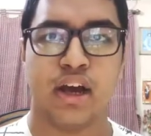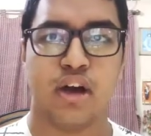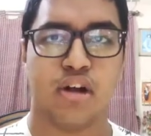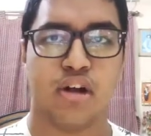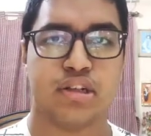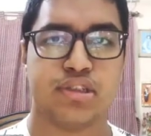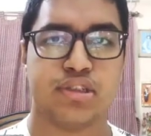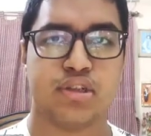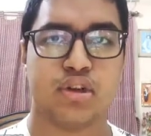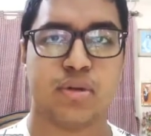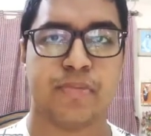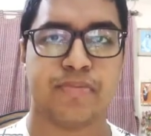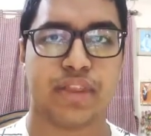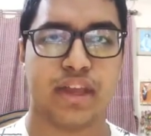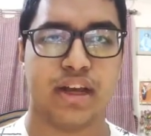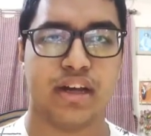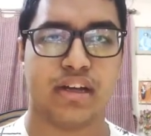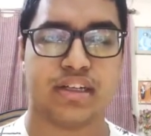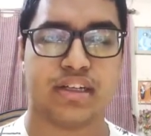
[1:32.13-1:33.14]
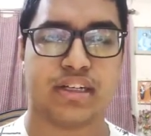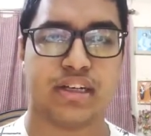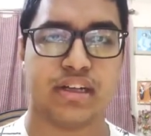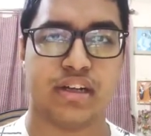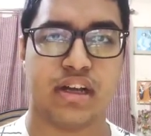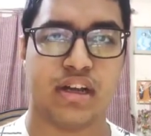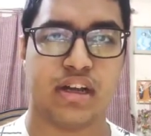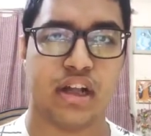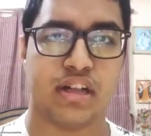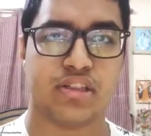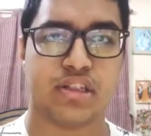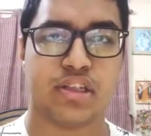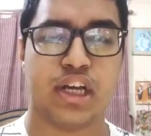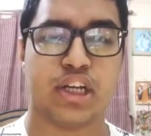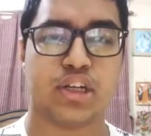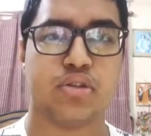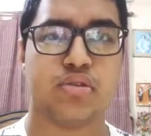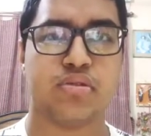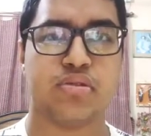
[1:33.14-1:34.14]
Also you
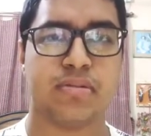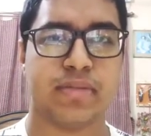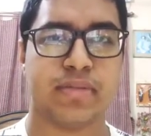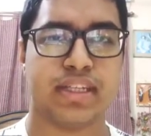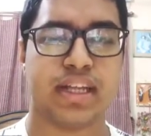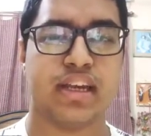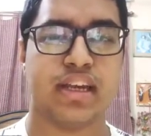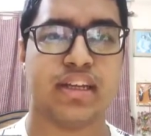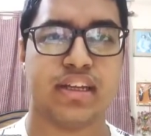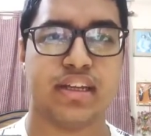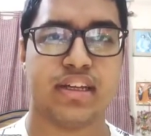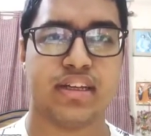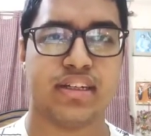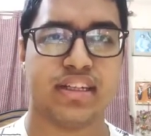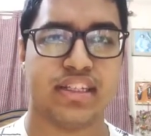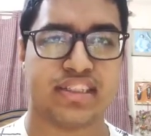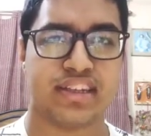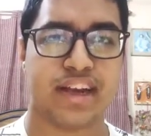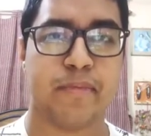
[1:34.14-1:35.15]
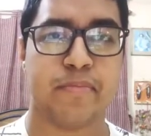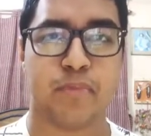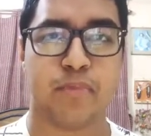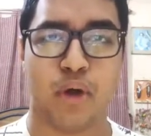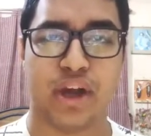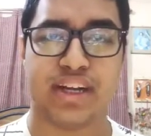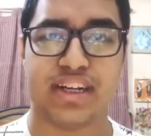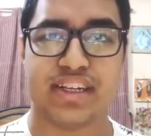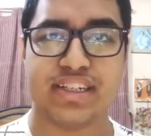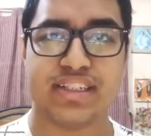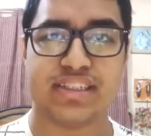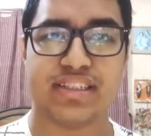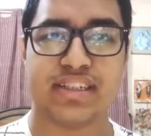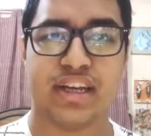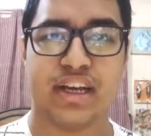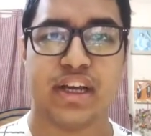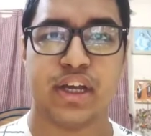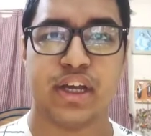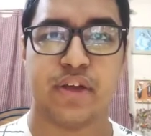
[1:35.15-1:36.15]
have to basically describe pointers,
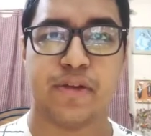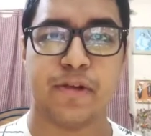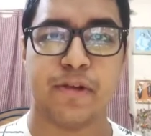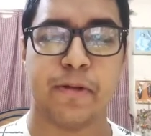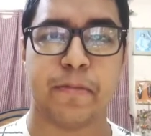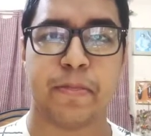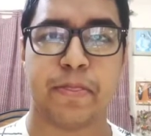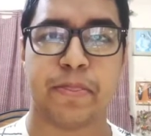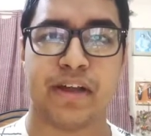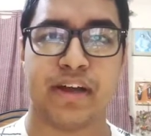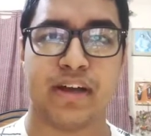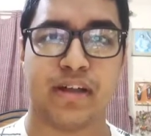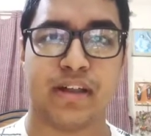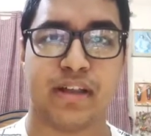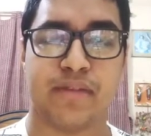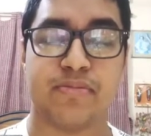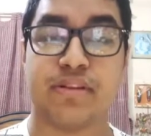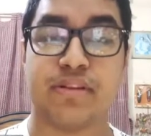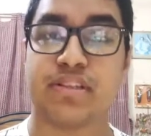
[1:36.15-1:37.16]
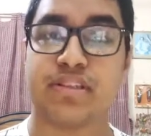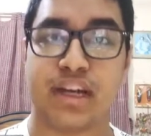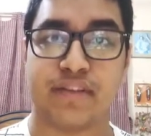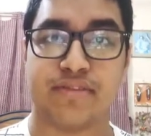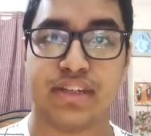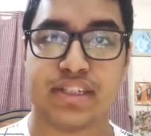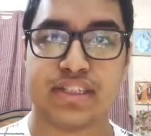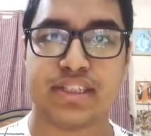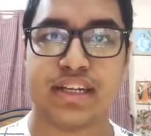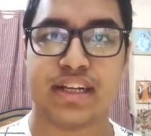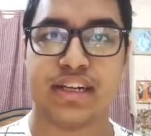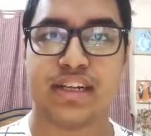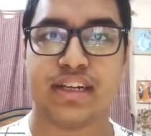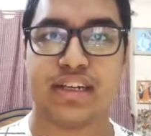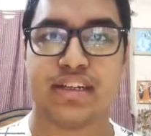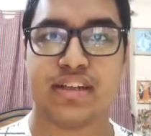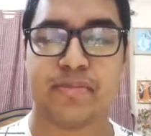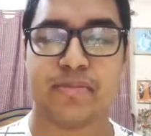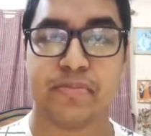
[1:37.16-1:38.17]
the traversal,
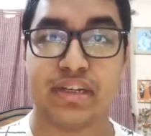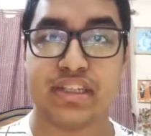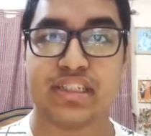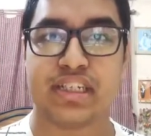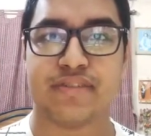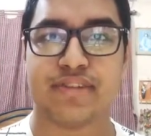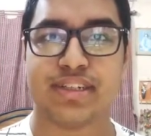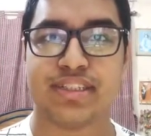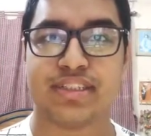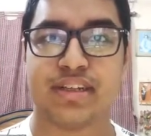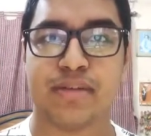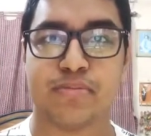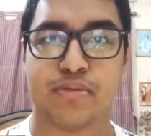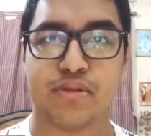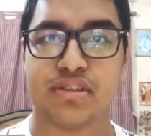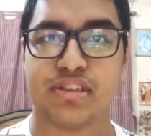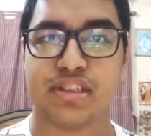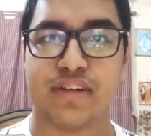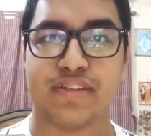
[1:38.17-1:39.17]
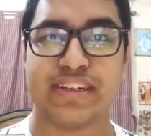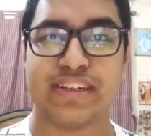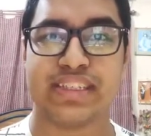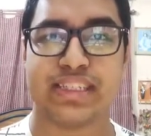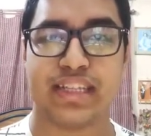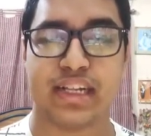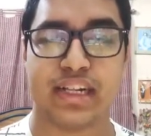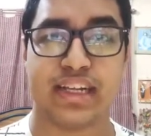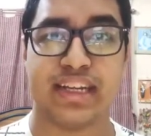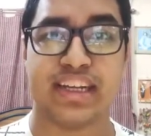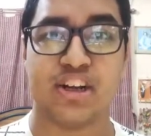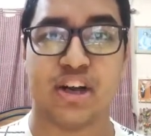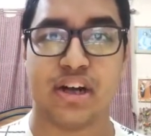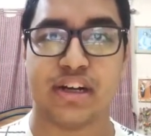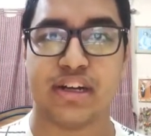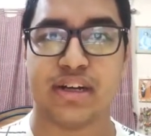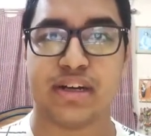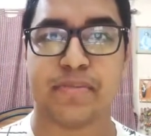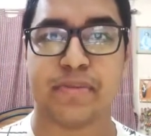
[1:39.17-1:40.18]
the pre-traversal, post-traversal, in
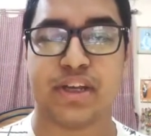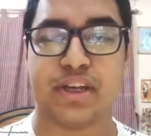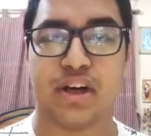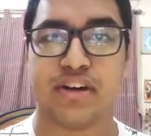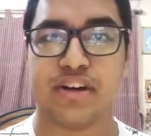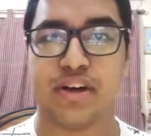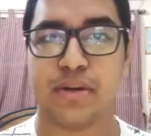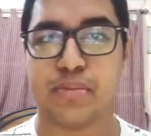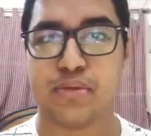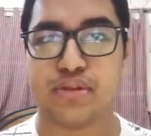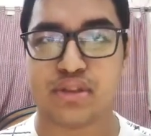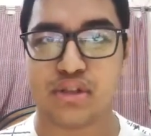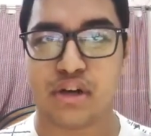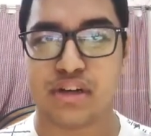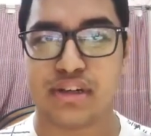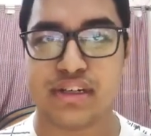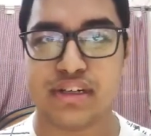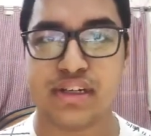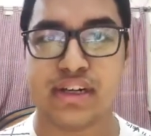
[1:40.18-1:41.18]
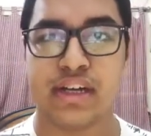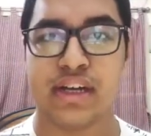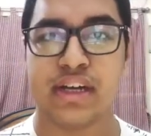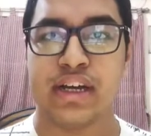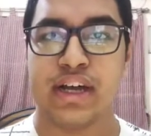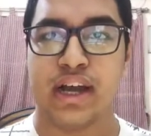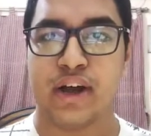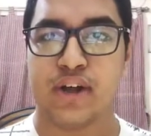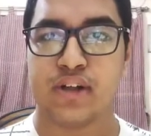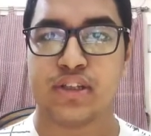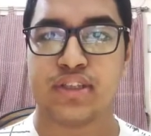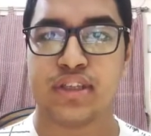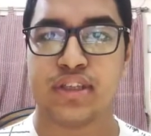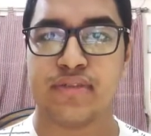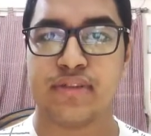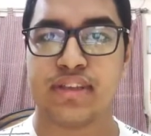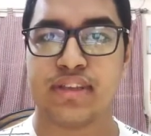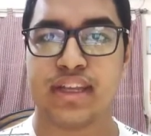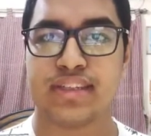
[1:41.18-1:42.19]
order, pre-order, post-order. Also there
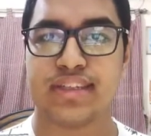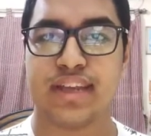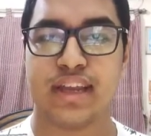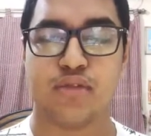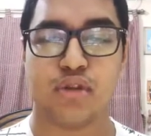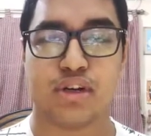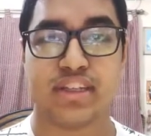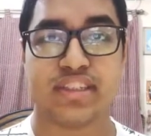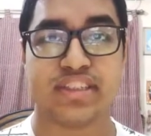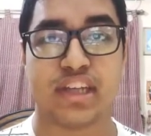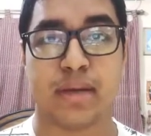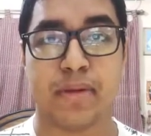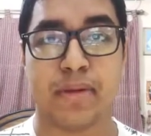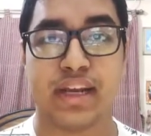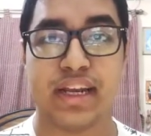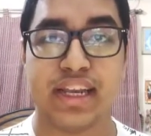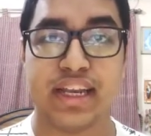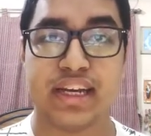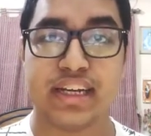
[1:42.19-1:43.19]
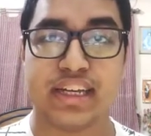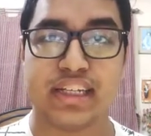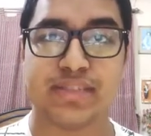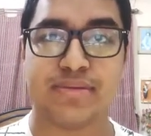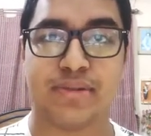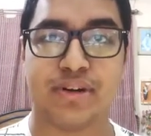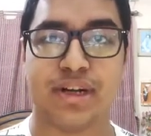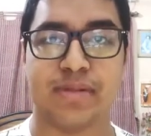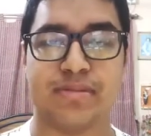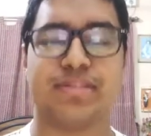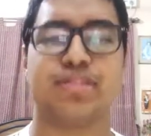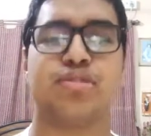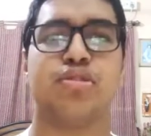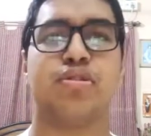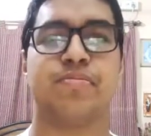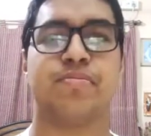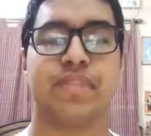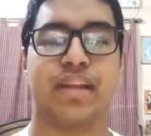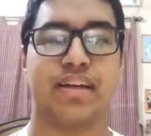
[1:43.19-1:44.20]
were things like what is double linked list program.
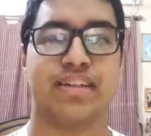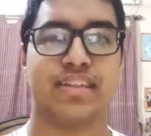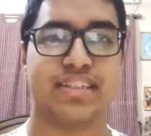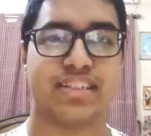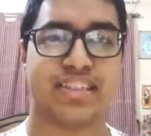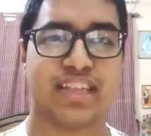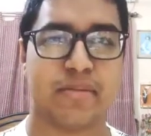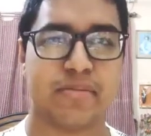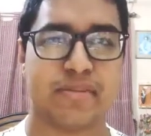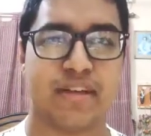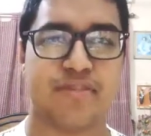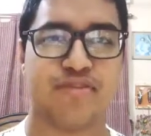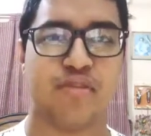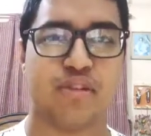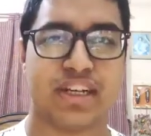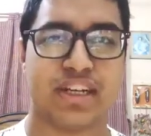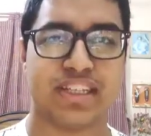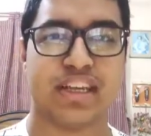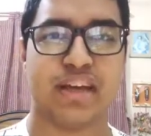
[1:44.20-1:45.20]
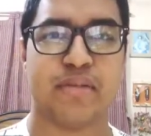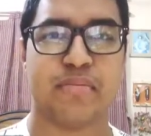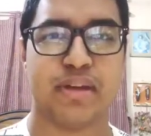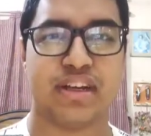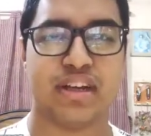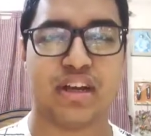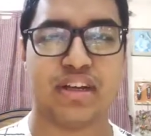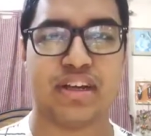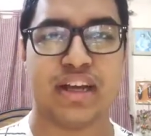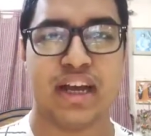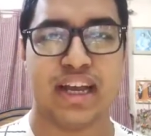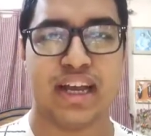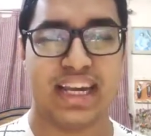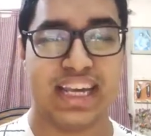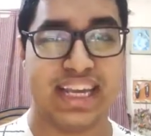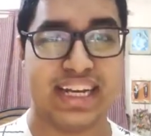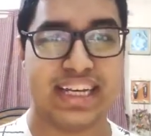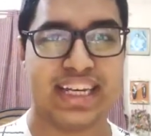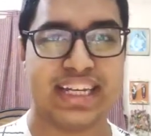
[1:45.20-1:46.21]
So this time they are focusing a bit on
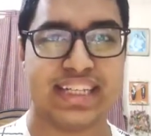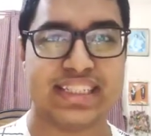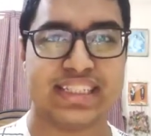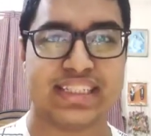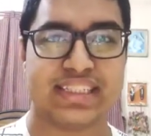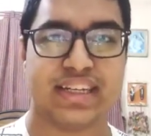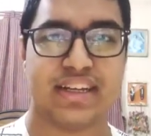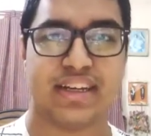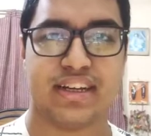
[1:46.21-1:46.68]
linked list,